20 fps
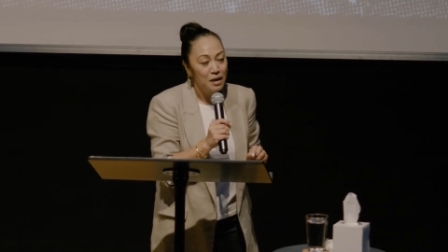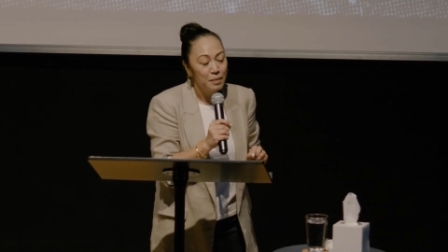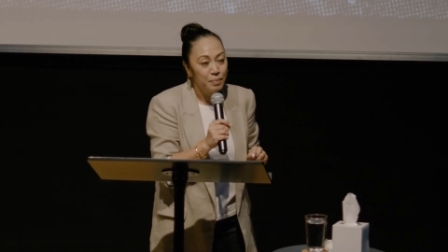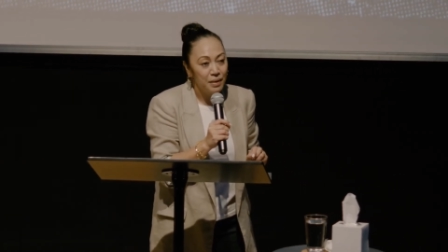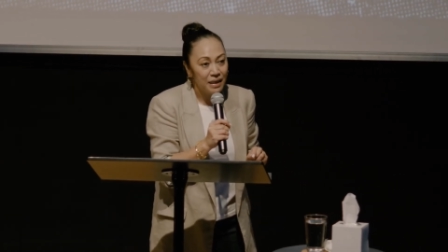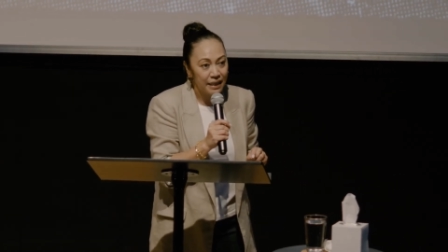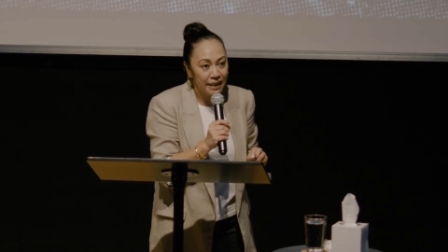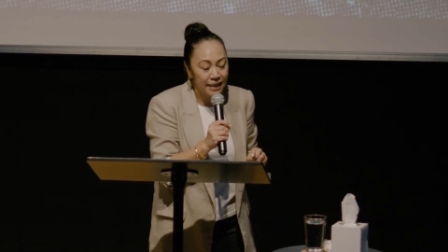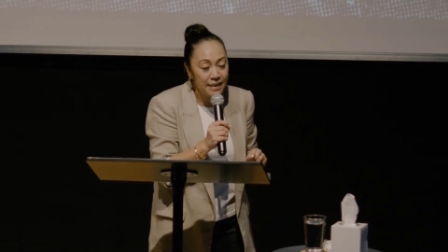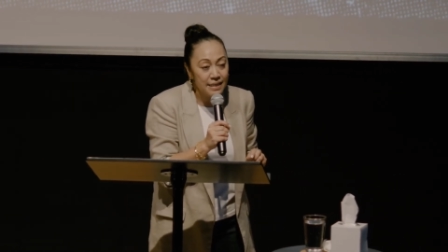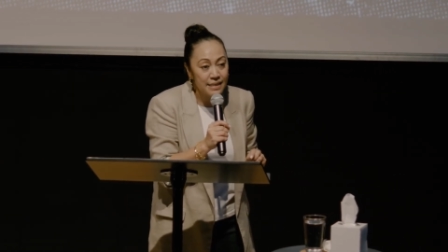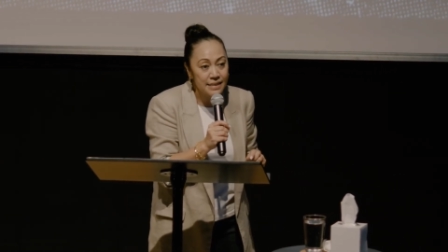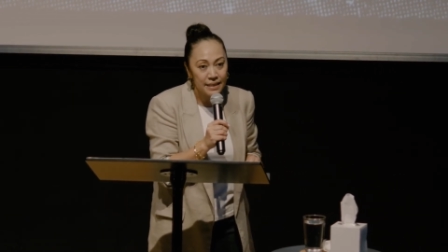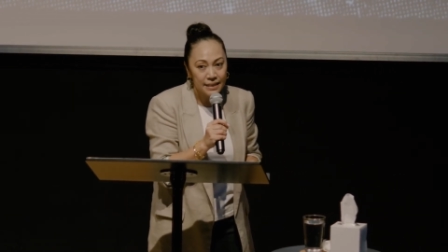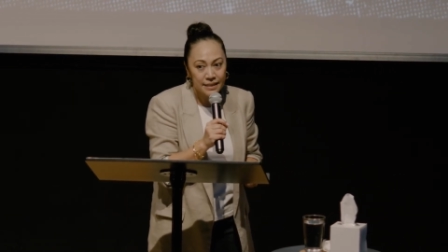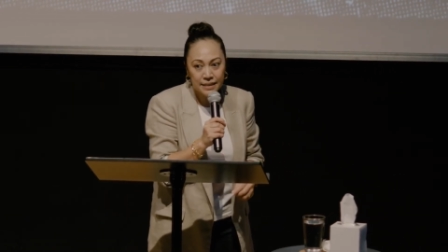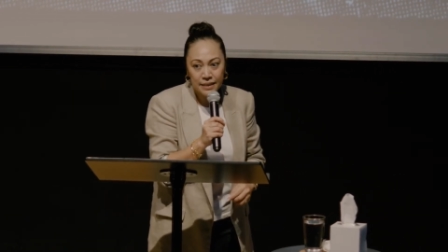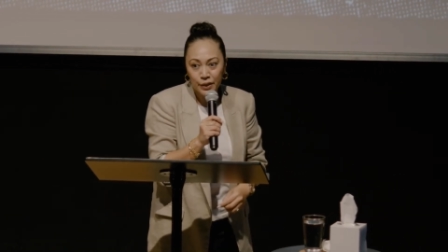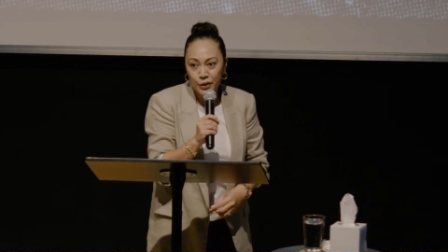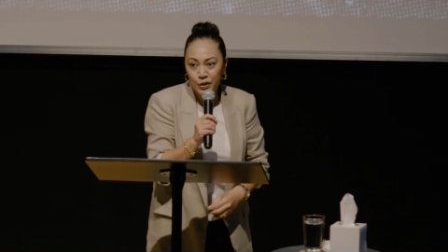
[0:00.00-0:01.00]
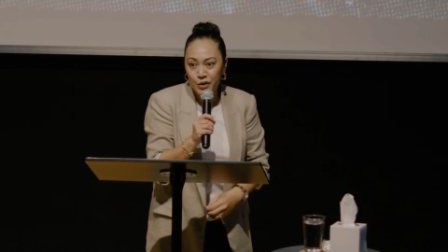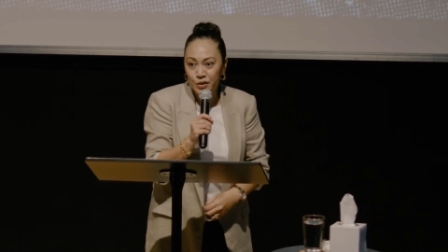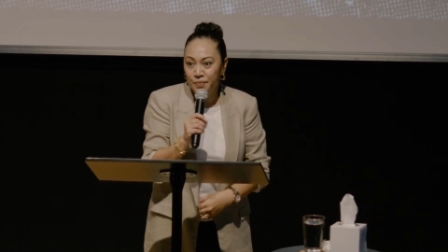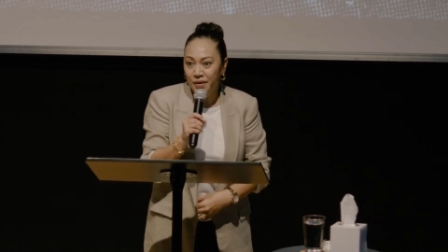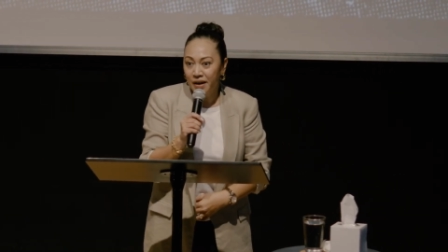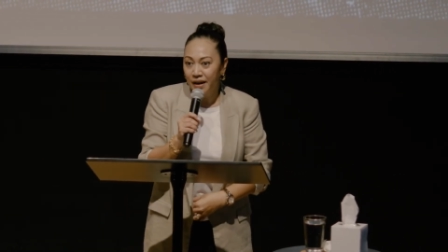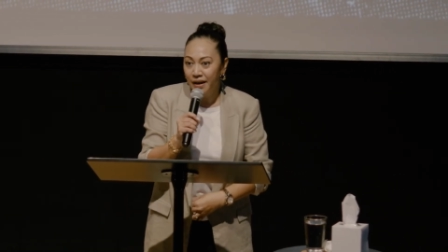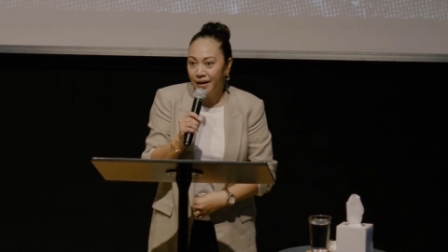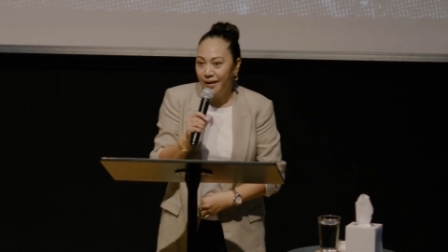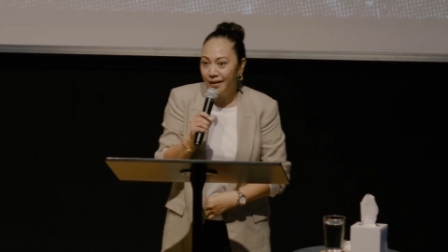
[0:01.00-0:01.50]
Please excuse
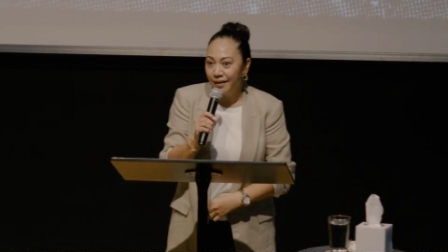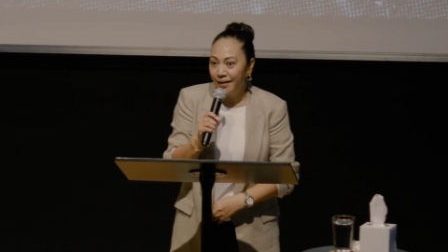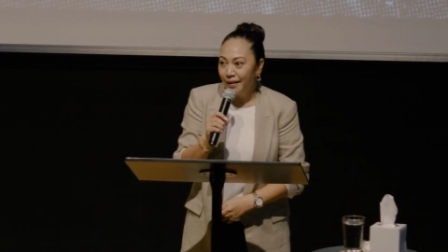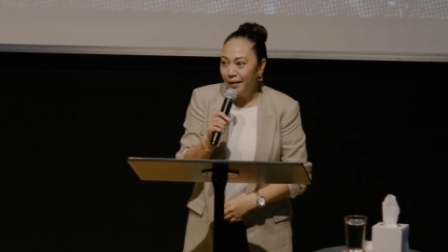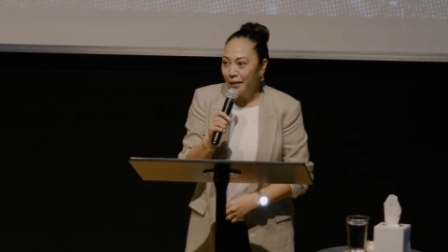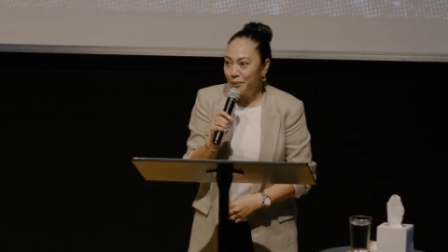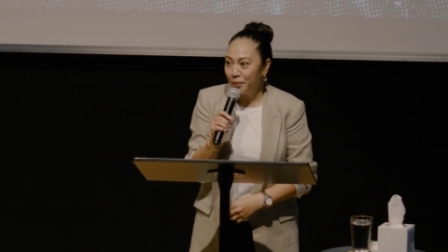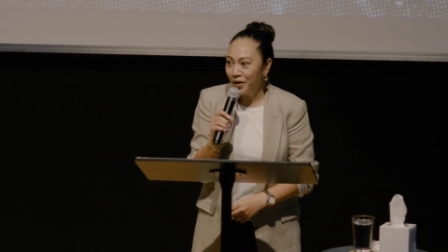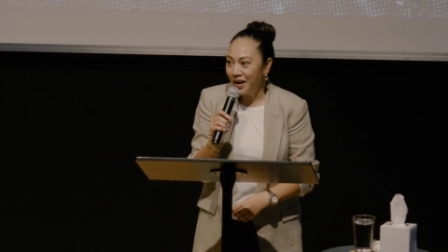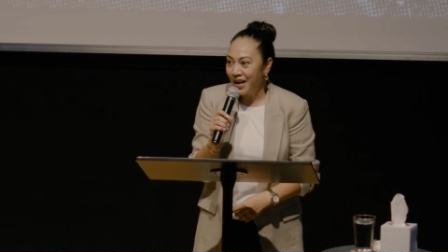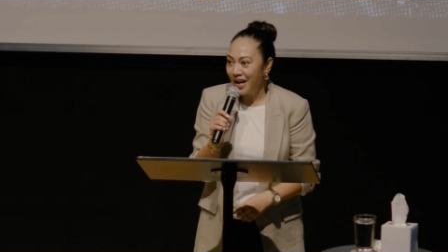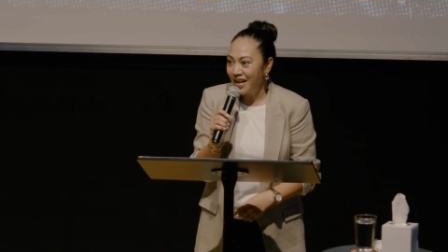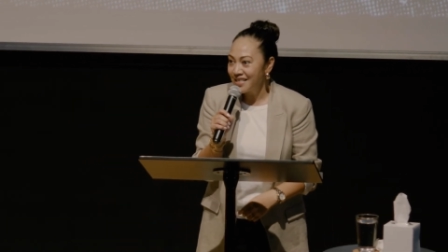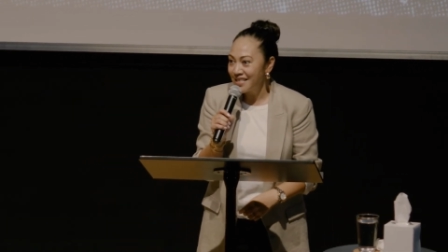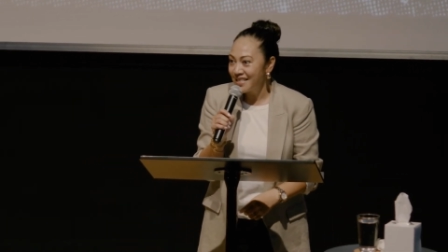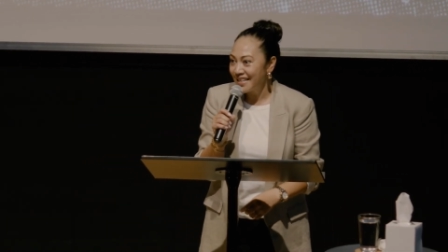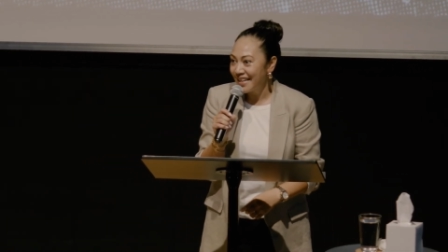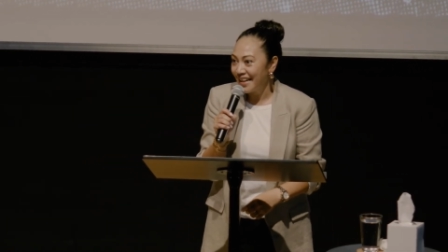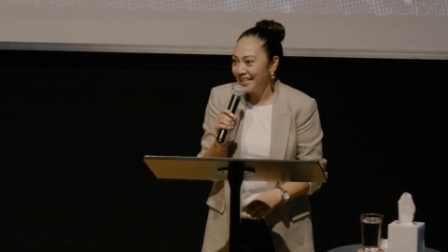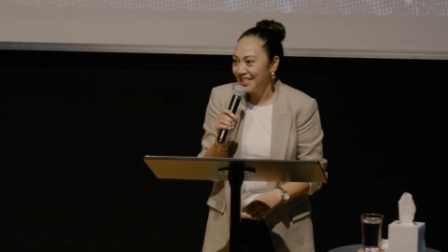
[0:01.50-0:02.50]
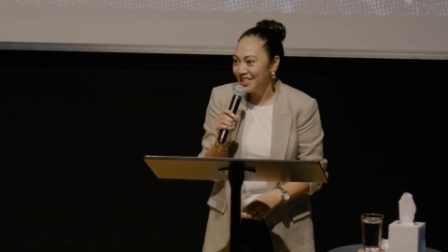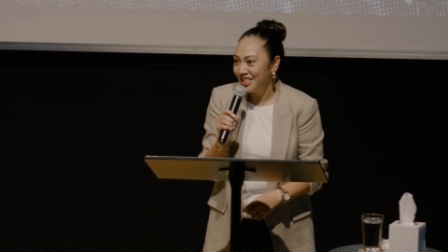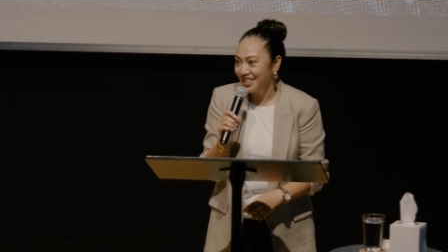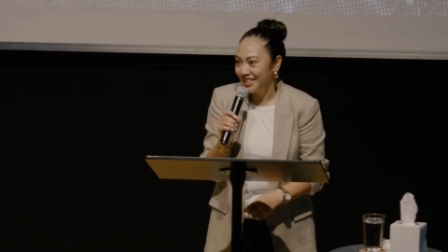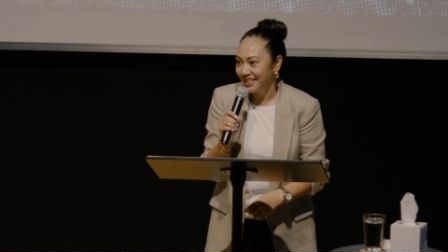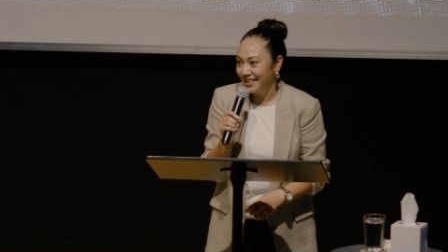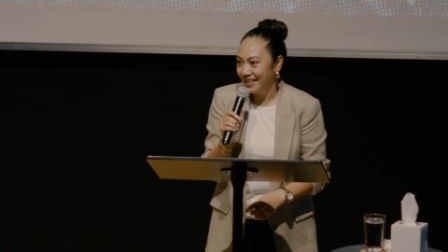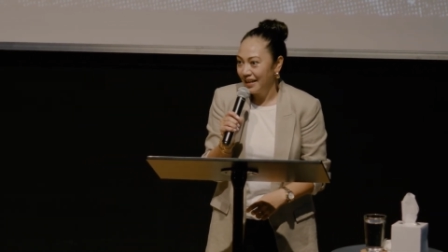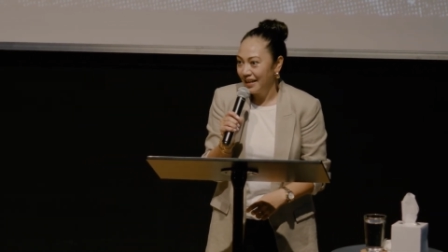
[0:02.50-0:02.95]
my pronunciation.